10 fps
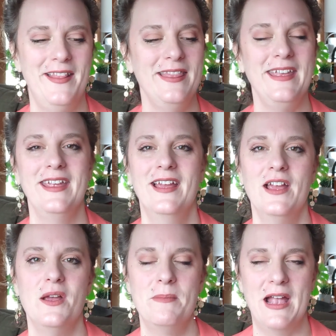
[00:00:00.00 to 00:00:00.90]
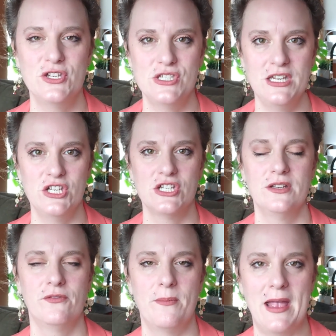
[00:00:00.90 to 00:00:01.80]
in the
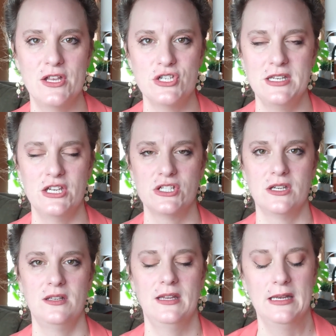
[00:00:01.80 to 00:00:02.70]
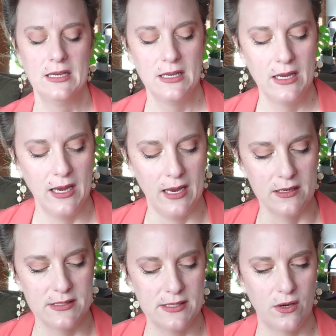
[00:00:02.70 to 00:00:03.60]
imagination of imagination
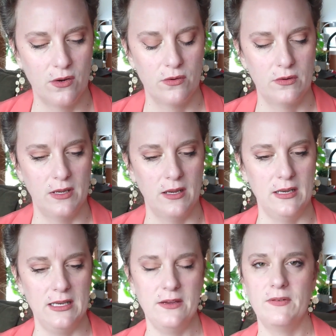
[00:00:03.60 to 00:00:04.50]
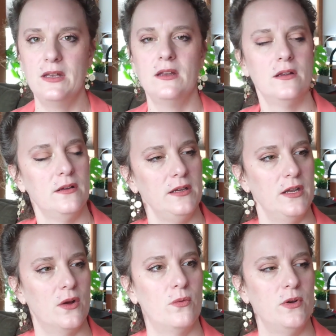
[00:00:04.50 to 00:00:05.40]
and so and even
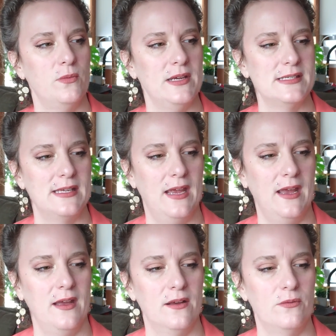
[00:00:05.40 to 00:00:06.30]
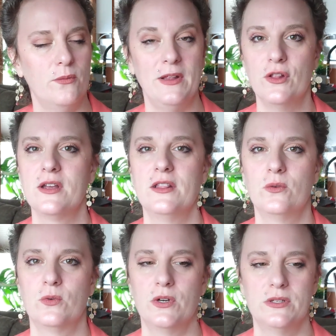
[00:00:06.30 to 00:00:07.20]
you know when we say when we look at
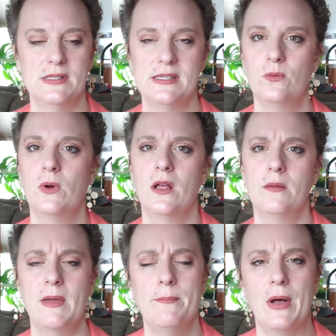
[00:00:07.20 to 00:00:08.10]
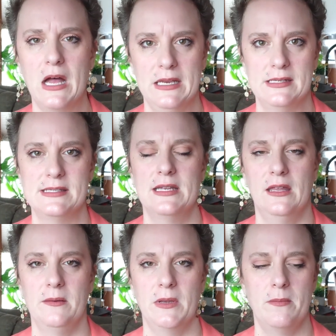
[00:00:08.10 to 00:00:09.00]
the world and say well my body is
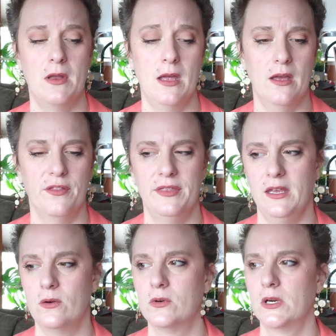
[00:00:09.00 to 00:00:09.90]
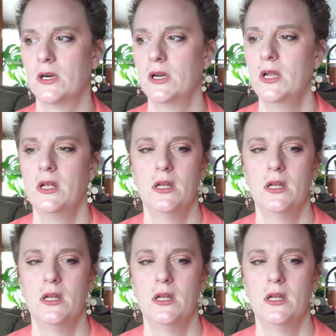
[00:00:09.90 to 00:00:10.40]
telling me i'm not healthy or